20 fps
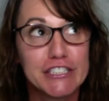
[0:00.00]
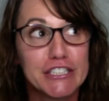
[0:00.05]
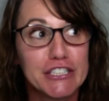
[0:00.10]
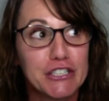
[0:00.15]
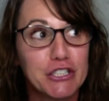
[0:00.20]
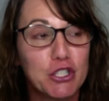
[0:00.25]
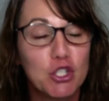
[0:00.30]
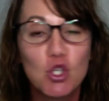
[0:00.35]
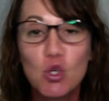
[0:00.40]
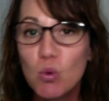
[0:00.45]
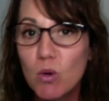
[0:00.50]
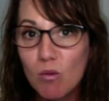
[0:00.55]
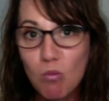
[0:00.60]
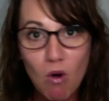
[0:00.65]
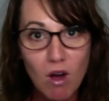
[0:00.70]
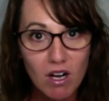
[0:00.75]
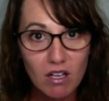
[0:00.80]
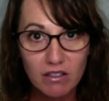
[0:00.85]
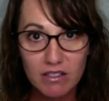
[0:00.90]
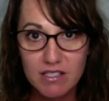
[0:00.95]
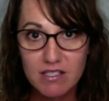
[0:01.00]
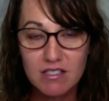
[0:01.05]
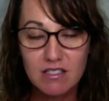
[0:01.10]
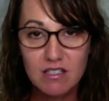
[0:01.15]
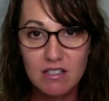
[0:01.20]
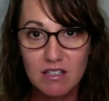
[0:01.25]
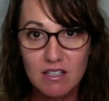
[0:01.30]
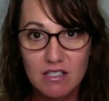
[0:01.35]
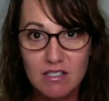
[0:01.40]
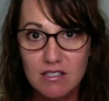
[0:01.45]
Who would want to listen
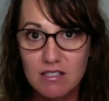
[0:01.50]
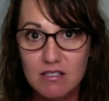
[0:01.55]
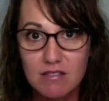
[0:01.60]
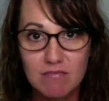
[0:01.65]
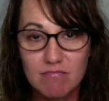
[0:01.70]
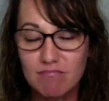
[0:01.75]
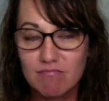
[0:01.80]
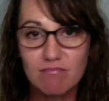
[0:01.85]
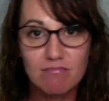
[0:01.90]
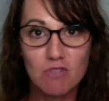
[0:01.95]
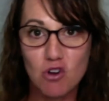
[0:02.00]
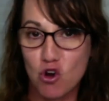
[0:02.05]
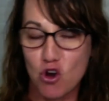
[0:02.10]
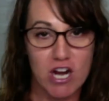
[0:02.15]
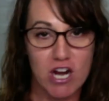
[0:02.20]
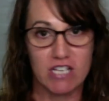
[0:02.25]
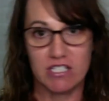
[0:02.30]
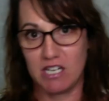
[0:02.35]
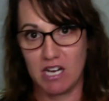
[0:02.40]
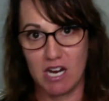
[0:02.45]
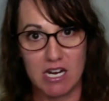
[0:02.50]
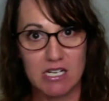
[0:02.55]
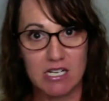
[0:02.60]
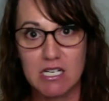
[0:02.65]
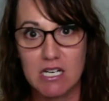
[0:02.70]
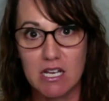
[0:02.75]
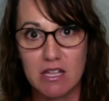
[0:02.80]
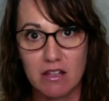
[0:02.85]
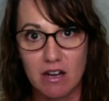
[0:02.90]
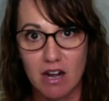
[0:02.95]
to this crazy
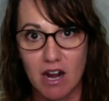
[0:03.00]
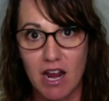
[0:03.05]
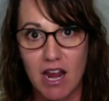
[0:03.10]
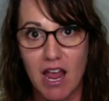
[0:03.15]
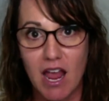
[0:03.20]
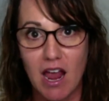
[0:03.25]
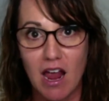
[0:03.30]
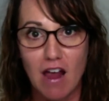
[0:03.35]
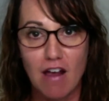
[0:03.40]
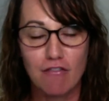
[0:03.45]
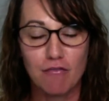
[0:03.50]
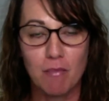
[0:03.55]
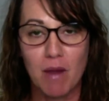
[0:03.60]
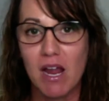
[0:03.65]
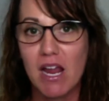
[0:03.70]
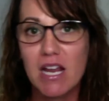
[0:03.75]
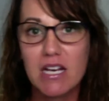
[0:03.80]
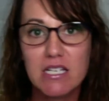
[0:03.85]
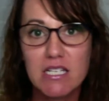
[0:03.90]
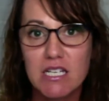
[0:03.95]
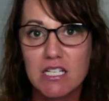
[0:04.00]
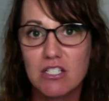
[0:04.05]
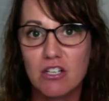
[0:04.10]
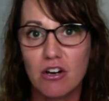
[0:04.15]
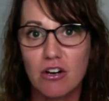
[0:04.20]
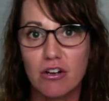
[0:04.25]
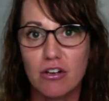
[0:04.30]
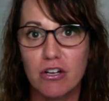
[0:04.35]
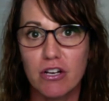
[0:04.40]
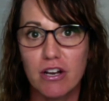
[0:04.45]
idea that I have? My ideas
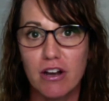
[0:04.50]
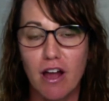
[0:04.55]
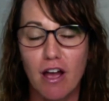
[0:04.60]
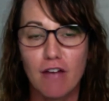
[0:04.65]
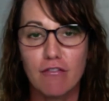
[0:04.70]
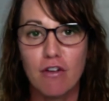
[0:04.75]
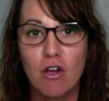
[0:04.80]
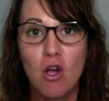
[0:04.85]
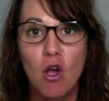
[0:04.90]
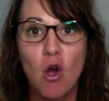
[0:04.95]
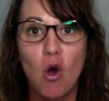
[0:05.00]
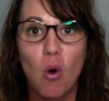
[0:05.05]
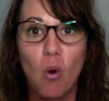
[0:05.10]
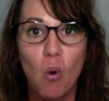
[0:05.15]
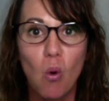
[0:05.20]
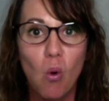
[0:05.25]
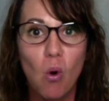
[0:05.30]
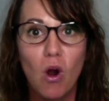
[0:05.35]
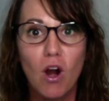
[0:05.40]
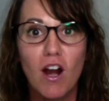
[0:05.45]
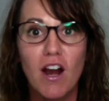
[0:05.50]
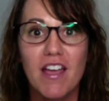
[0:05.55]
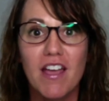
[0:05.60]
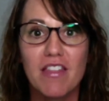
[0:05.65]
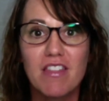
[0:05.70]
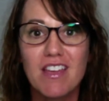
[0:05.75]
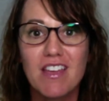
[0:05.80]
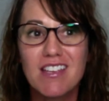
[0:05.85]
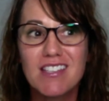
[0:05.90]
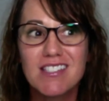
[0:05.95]
aren't good enough. Or
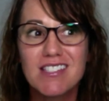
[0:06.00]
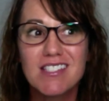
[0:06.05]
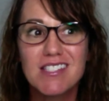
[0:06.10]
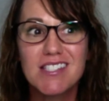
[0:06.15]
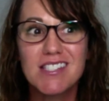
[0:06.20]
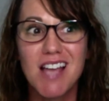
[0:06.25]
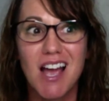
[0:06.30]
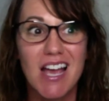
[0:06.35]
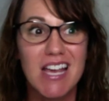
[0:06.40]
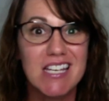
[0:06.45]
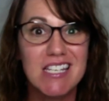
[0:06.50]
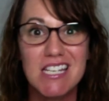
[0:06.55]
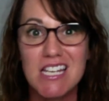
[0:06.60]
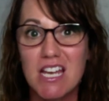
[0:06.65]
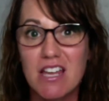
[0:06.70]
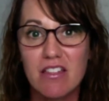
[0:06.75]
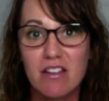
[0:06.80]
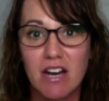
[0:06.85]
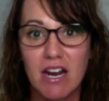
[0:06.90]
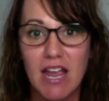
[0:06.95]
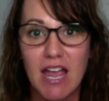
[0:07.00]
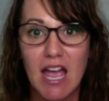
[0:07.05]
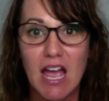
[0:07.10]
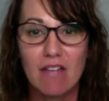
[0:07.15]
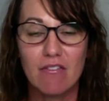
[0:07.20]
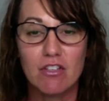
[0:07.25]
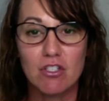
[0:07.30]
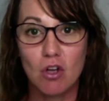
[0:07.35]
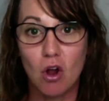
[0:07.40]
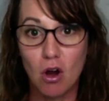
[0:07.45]
this idea that I
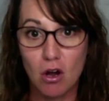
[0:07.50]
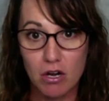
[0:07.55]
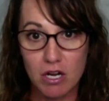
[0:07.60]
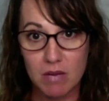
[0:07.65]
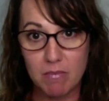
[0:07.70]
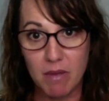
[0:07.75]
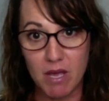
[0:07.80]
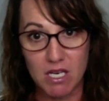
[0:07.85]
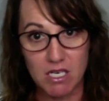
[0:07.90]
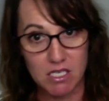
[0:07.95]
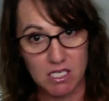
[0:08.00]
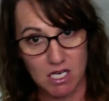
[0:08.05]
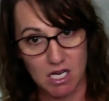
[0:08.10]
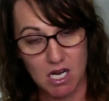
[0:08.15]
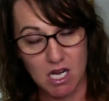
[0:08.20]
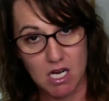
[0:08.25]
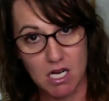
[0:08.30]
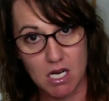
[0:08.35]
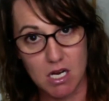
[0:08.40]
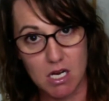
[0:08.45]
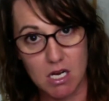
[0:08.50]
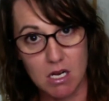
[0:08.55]
have has already been done.